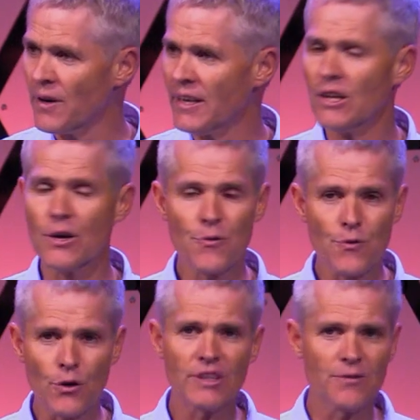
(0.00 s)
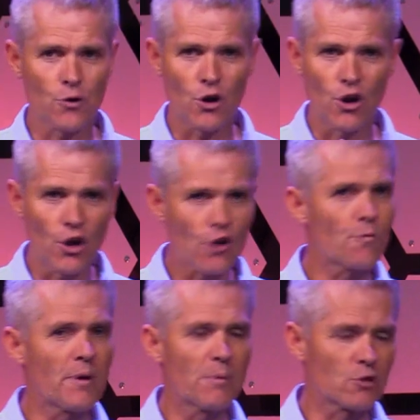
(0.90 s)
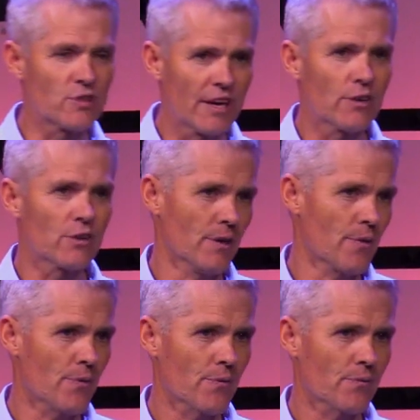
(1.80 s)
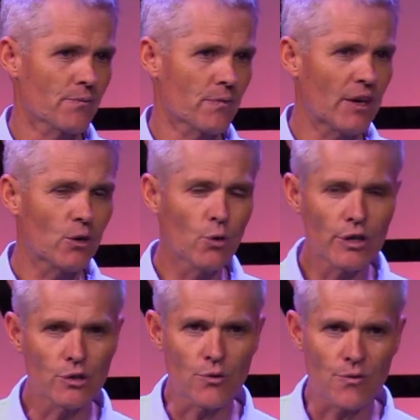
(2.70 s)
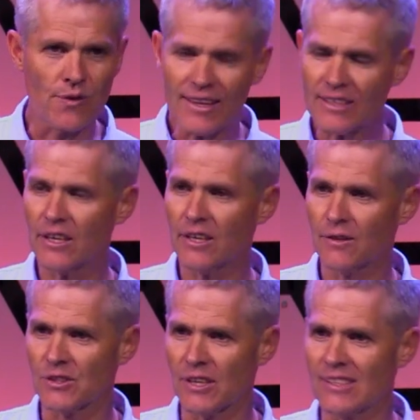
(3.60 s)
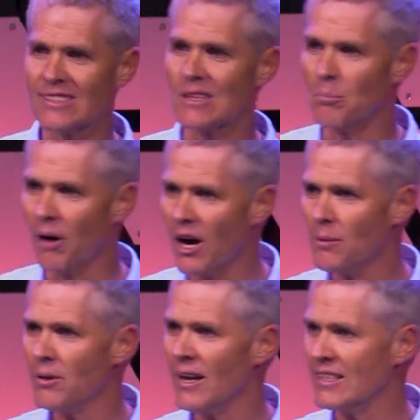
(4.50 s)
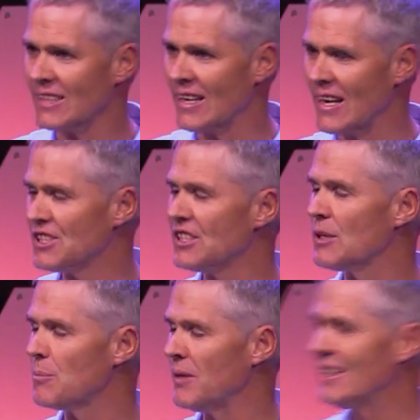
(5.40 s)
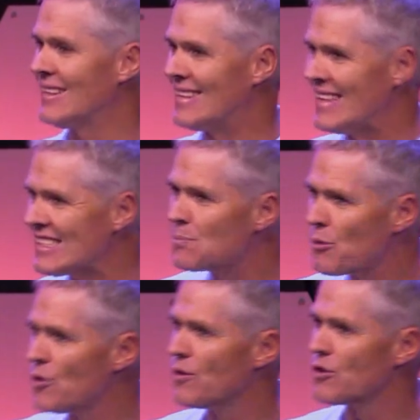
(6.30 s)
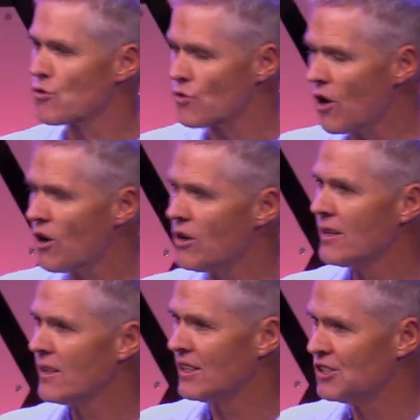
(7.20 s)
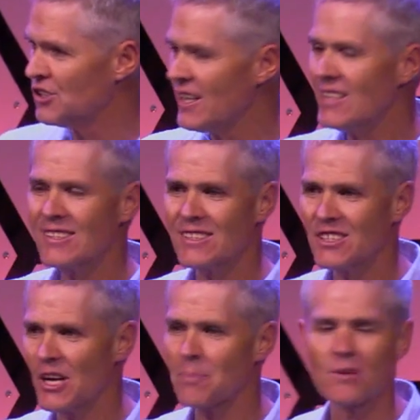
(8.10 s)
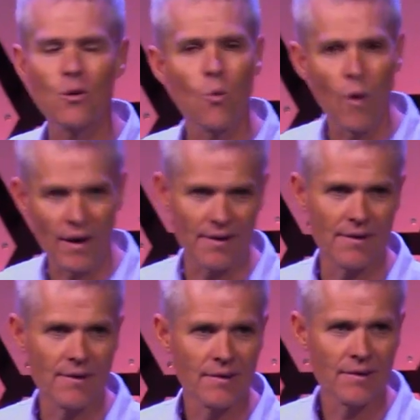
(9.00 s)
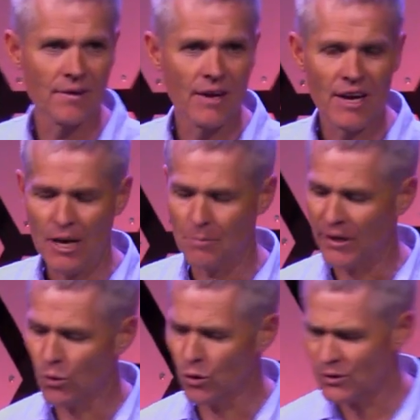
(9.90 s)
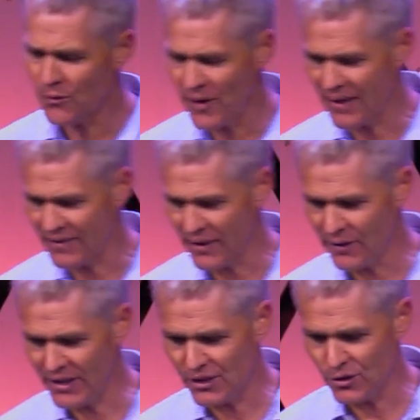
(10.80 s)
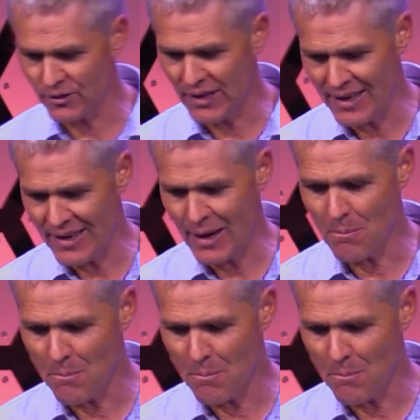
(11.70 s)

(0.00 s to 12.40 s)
final authority for a lot of people today on earth. And according to that kind of science, the Bible has allegedly been disproven wrong in Genesis chapter 1. And because of that, there is today a